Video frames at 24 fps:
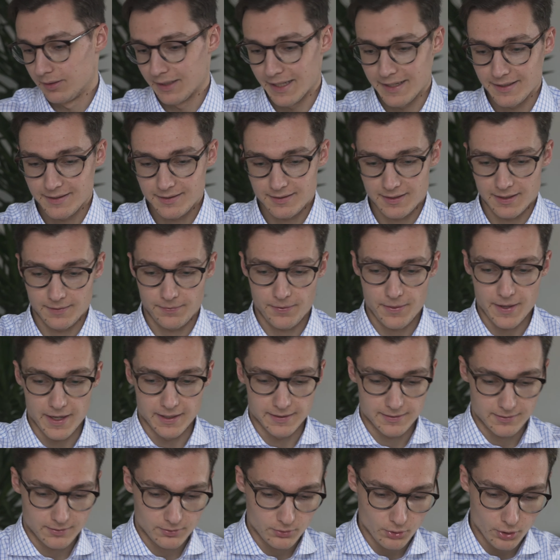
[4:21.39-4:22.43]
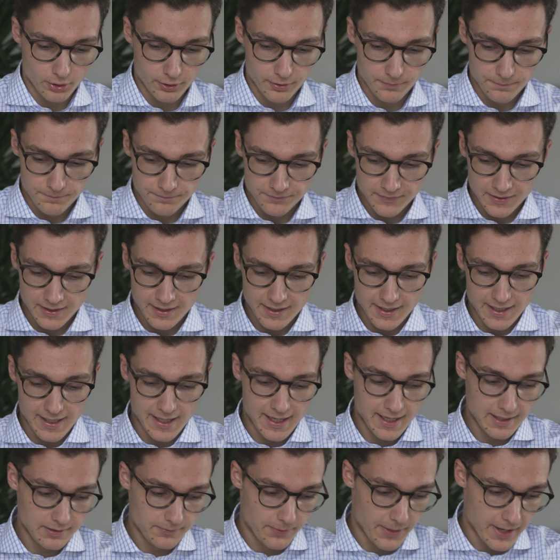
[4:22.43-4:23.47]
placed at their store.
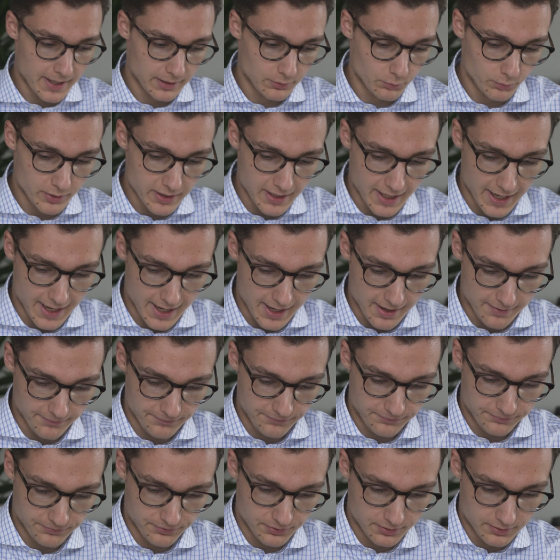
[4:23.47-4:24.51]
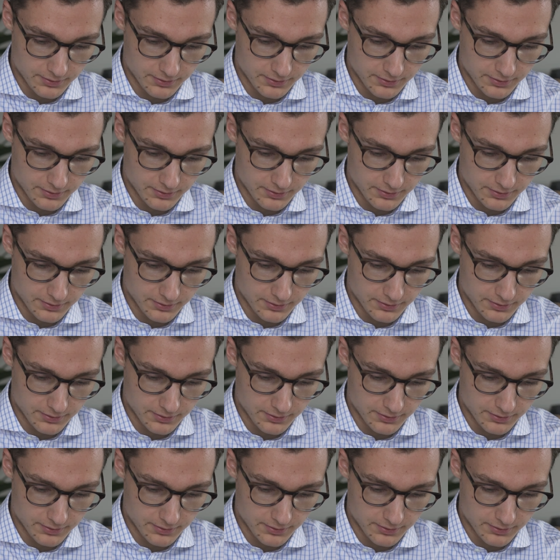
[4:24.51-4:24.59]
And then we have